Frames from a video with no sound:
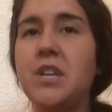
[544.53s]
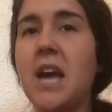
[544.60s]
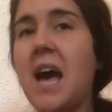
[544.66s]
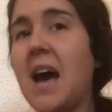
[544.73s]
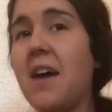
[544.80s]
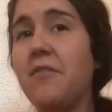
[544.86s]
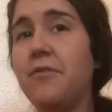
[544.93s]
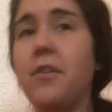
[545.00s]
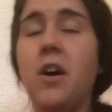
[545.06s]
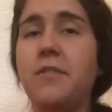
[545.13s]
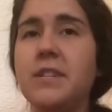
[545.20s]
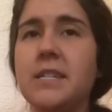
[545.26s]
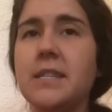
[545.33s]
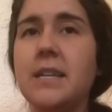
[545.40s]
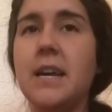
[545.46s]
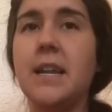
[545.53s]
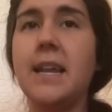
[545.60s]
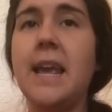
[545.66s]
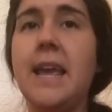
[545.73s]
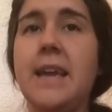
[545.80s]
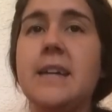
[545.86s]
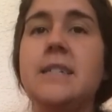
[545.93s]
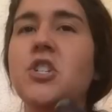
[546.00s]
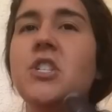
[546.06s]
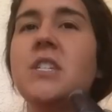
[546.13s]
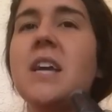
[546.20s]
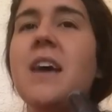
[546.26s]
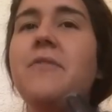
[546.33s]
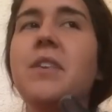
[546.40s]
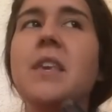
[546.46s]
to have obviously on hand just
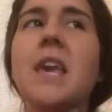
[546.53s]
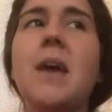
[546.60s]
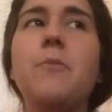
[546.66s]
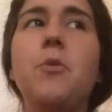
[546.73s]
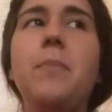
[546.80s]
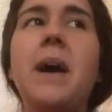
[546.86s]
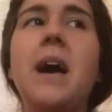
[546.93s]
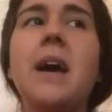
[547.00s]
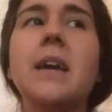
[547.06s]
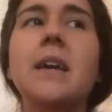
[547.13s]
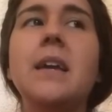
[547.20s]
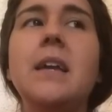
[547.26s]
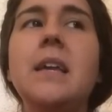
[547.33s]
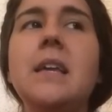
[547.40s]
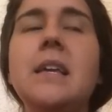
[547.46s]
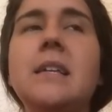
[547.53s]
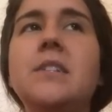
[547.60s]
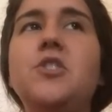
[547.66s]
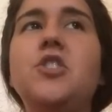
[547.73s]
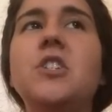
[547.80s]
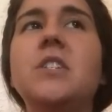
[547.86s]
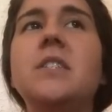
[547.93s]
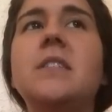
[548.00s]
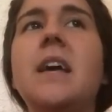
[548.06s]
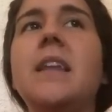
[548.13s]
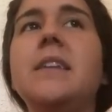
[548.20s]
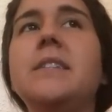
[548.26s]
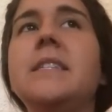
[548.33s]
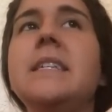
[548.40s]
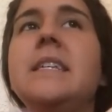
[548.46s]
to have the CamelBak is just
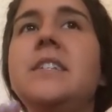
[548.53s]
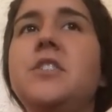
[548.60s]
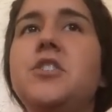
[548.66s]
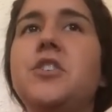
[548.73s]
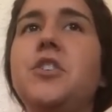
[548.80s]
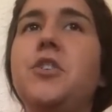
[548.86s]
that it's easier.